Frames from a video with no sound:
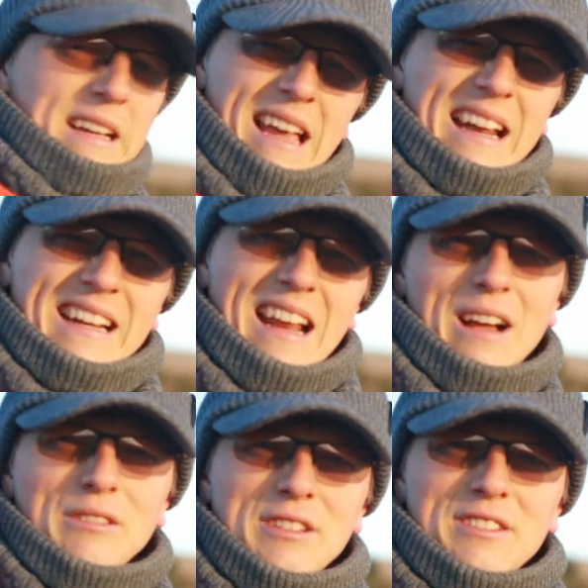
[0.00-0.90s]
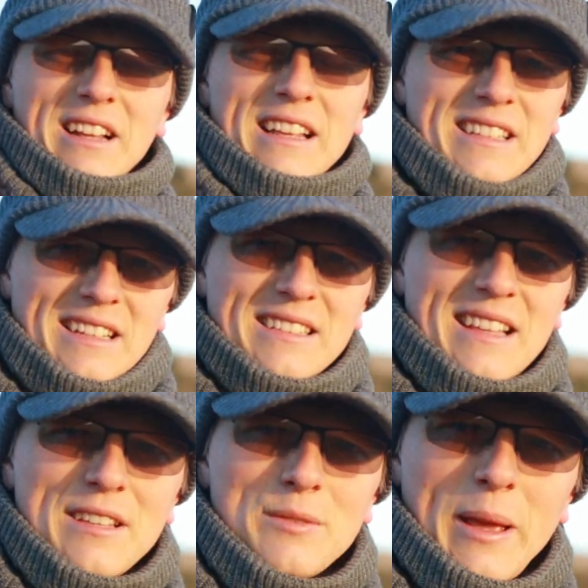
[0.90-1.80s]
The Canon L series lenses,
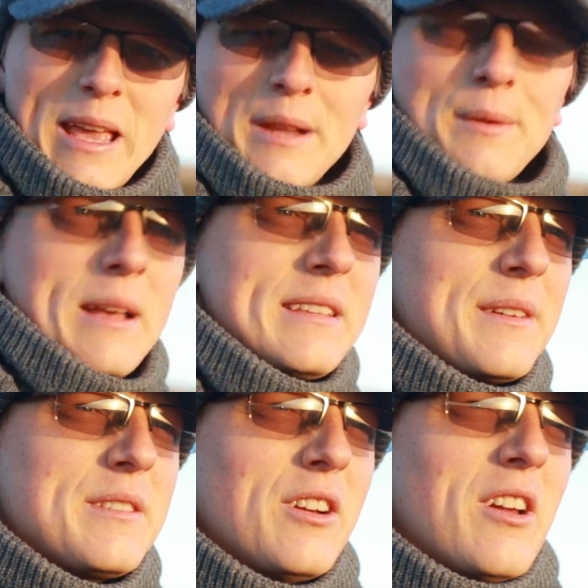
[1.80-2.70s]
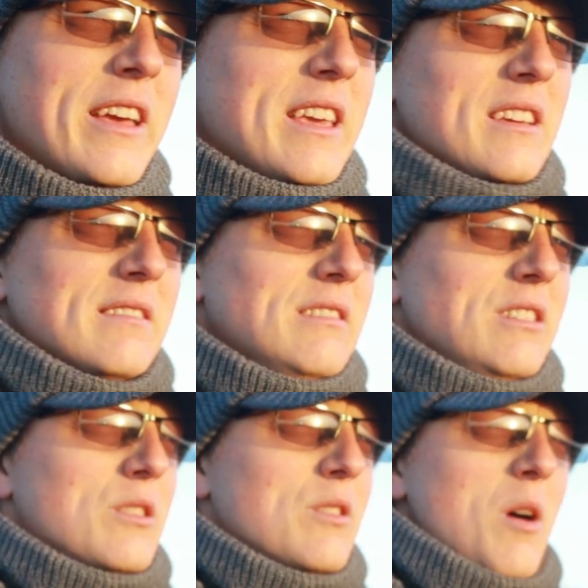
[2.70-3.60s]
they're sweet anyway, so it's not like
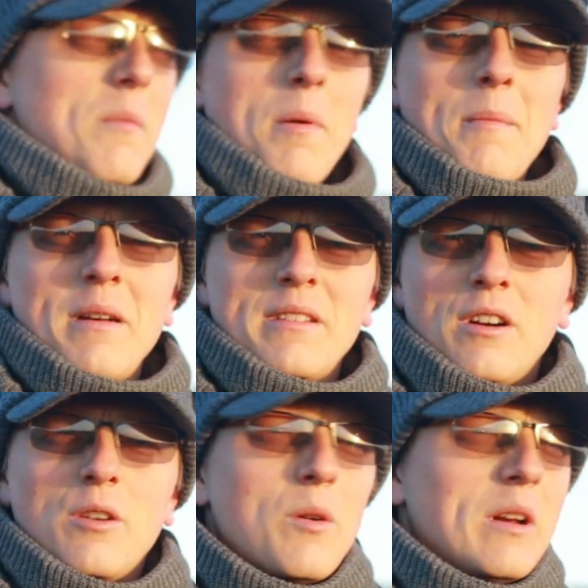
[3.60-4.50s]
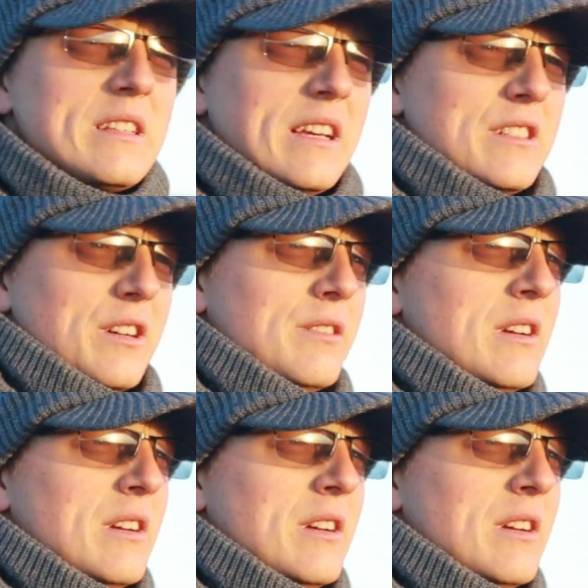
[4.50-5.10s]
you're compromising on quality at all.